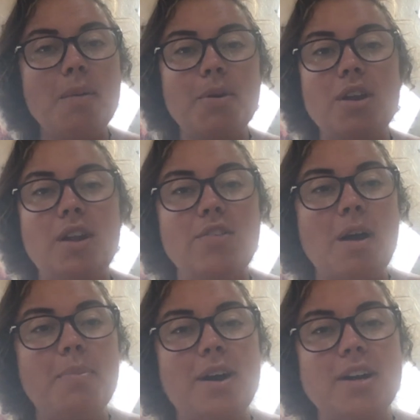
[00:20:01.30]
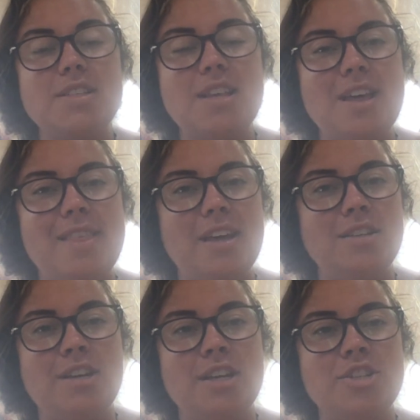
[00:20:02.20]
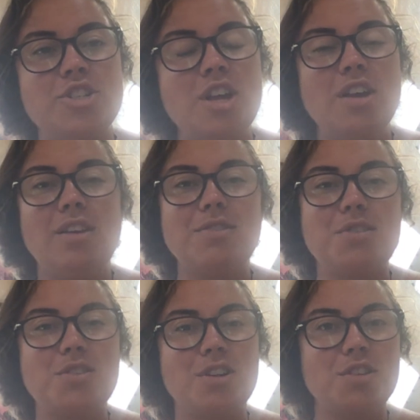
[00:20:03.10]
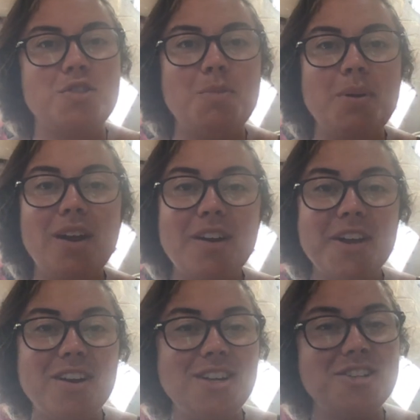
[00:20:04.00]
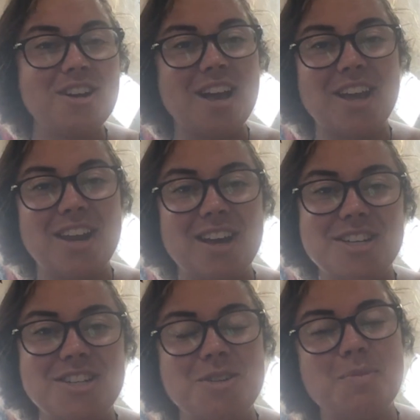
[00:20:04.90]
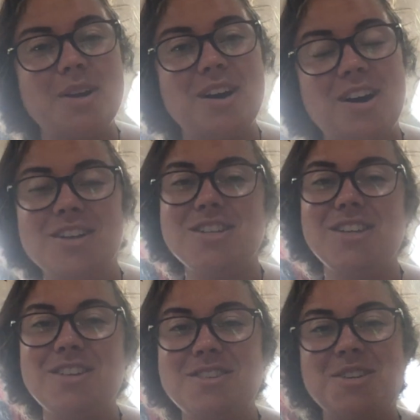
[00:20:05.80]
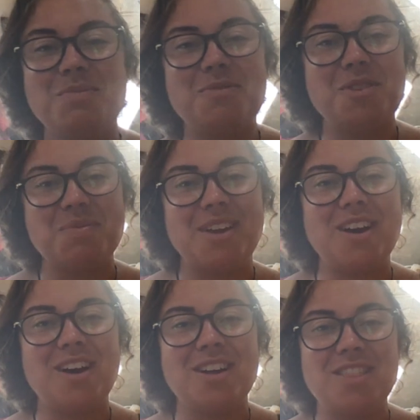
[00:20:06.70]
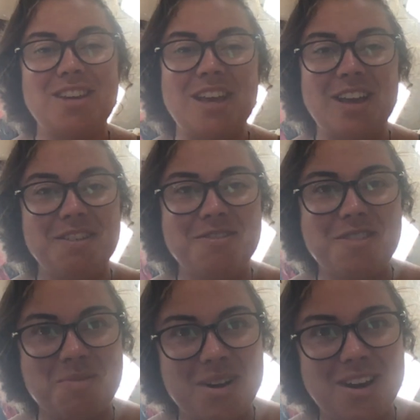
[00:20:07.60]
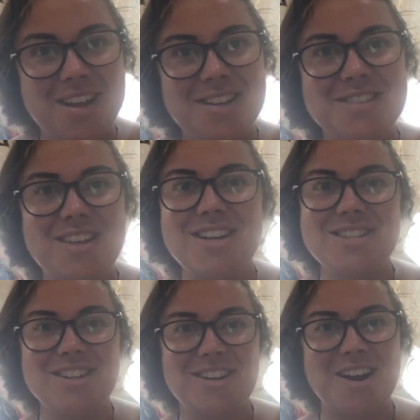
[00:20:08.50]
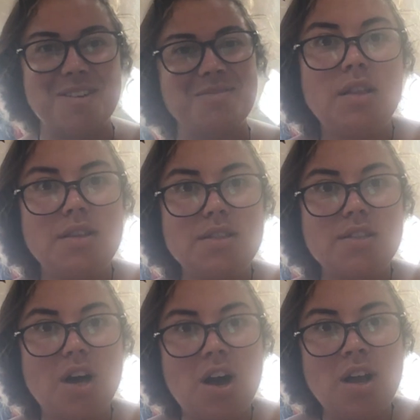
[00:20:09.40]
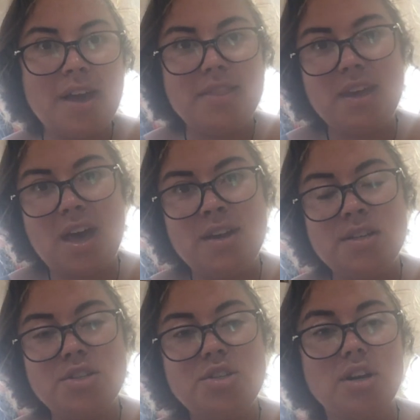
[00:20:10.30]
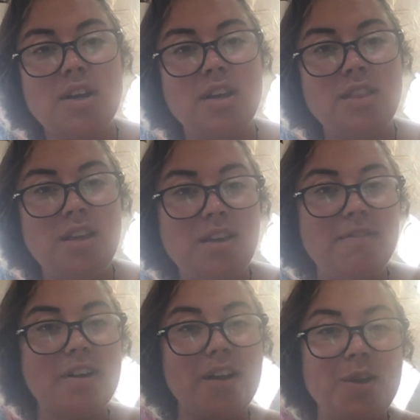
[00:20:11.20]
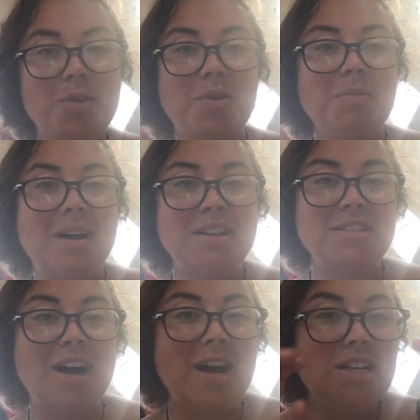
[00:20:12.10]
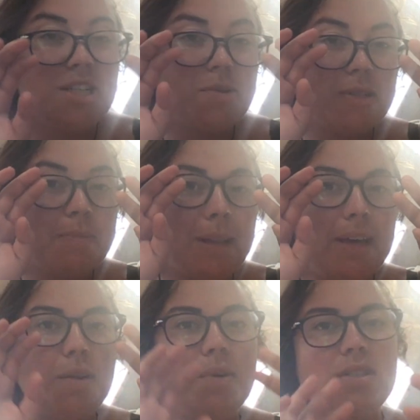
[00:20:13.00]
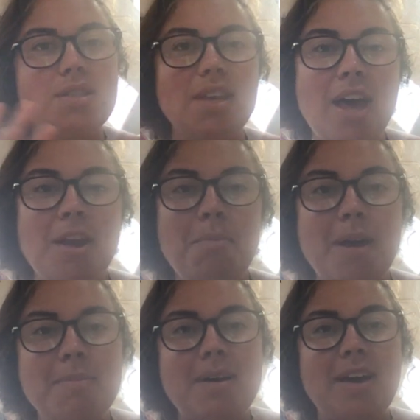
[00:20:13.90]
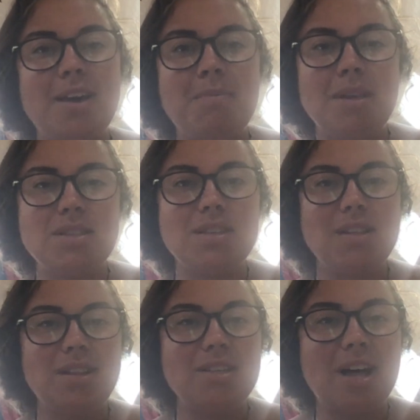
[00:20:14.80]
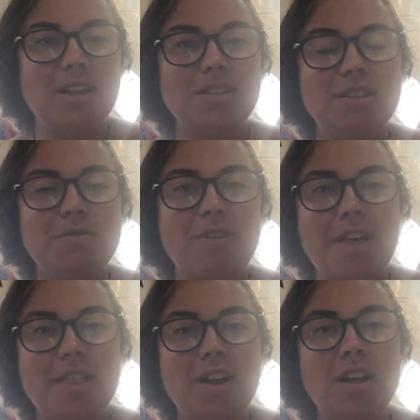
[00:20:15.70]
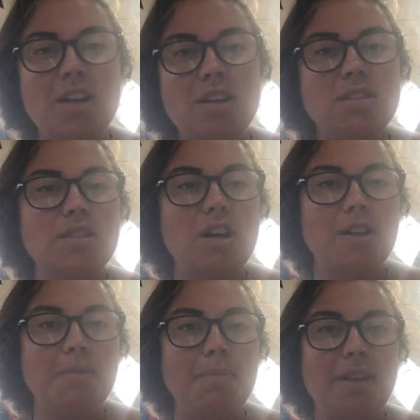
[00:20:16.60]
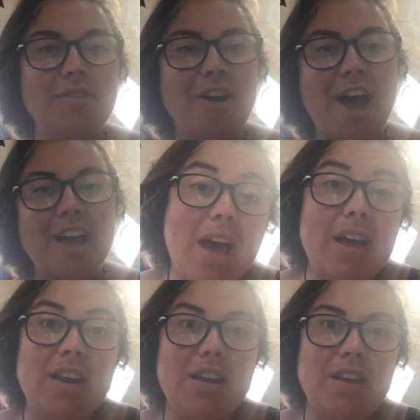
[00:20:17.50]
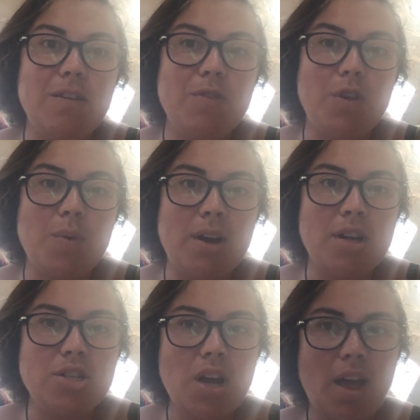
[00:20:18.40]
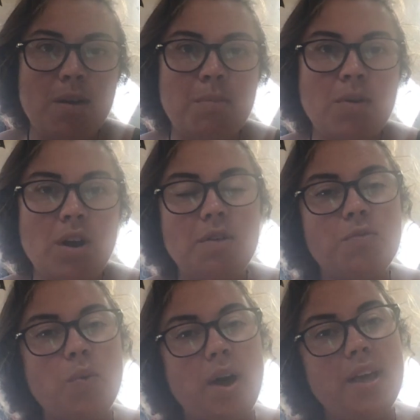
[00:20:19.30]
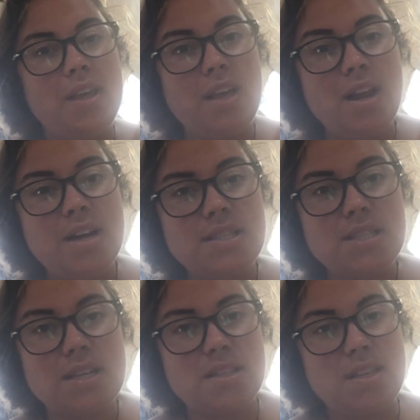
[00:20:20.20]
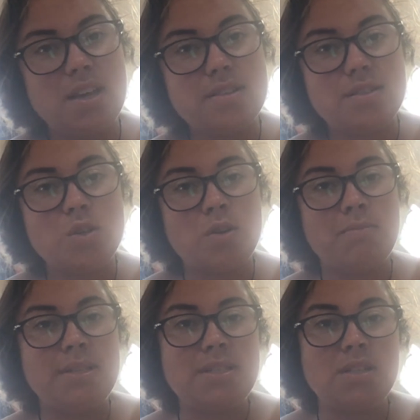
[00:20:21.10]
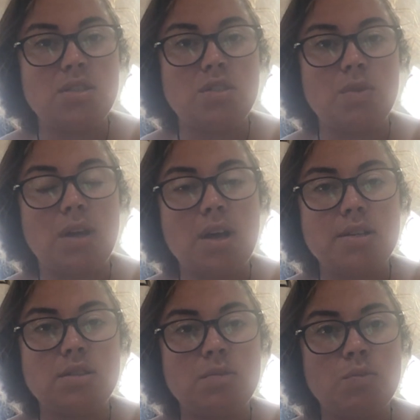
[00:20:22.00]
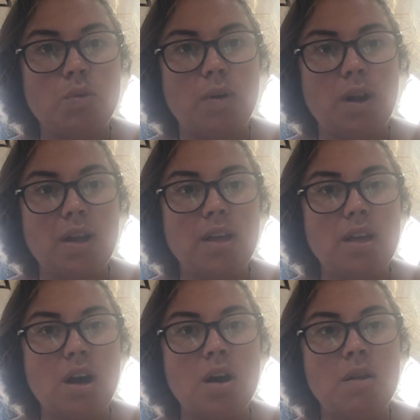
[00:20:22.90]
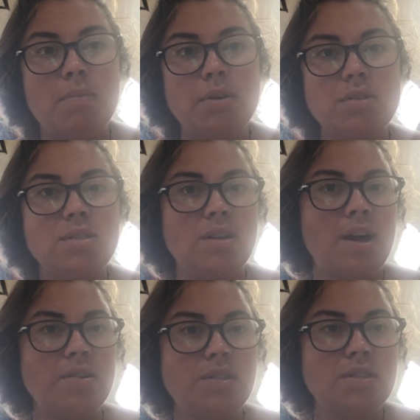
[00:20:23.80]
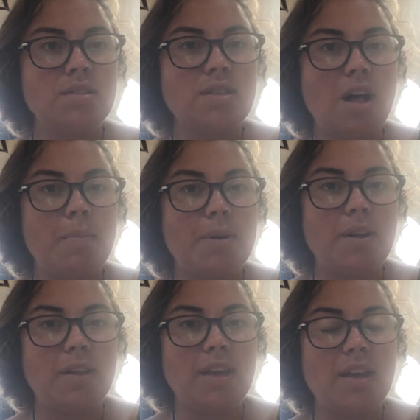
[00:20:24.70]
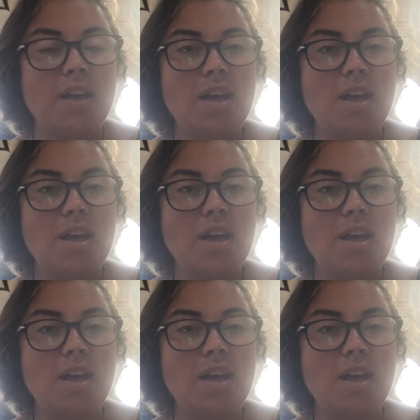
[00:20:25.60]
put it on Dropbox, and then Tish uses her superior internet connection to put it onto YouTube for me on the day of the Monday. So that is incredible. The song at the end during the very cool montage was played once again by my amazingly talented father. It's called Bean Rag. And if you want to check out more of what he does, because he has his own business doing custom woodwork on boats and houses, I'll put a link